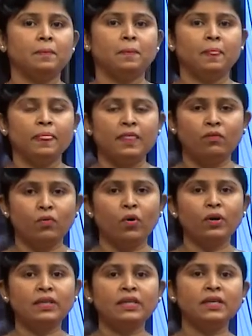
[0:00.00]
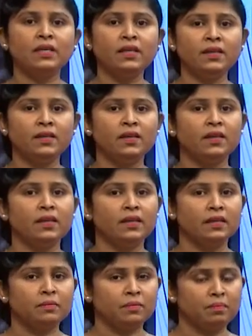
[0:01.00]
the water
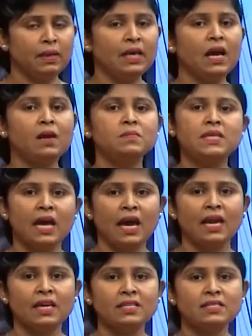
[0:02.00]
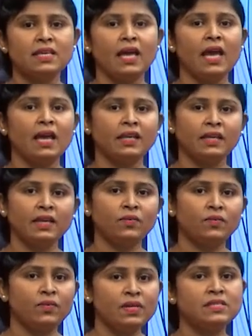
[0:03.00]
becomes ice and
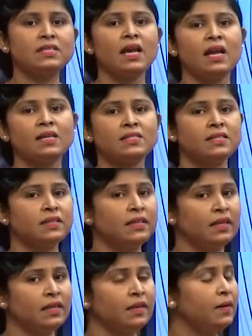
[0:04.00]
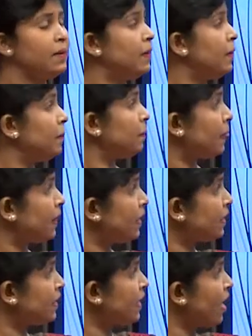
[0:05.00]
it results the
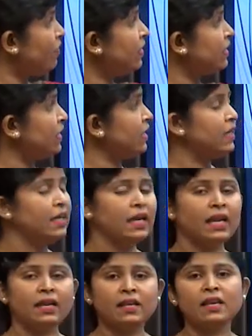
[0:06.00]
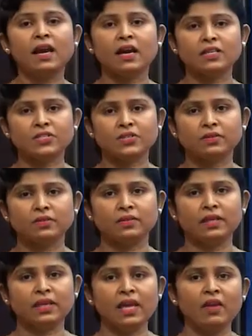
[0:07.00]
cavity enlarge.
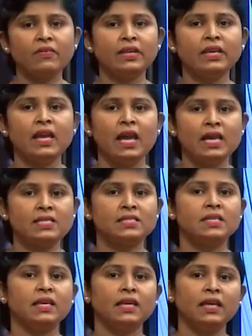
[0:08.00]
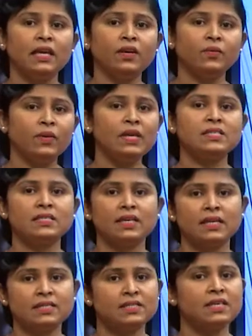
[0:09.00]
The cavity has increased
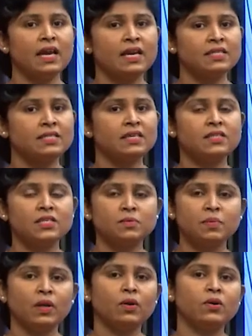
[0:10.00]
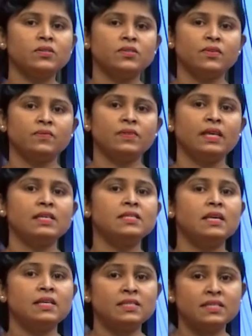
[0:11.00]
its size just because of these
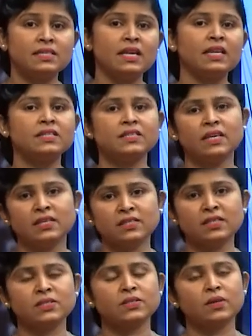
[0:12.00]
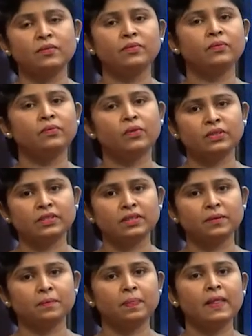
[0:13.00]
state changes of
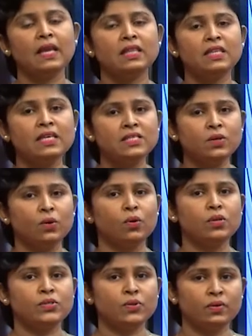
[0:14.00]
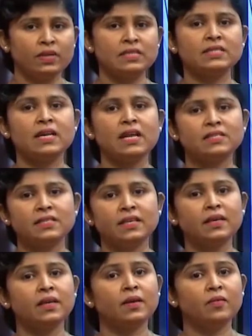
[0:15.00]
water. This also results
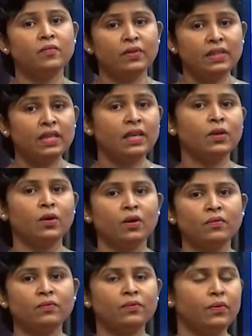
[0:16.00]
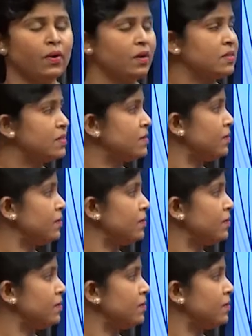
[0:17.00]
the weathering of rocks,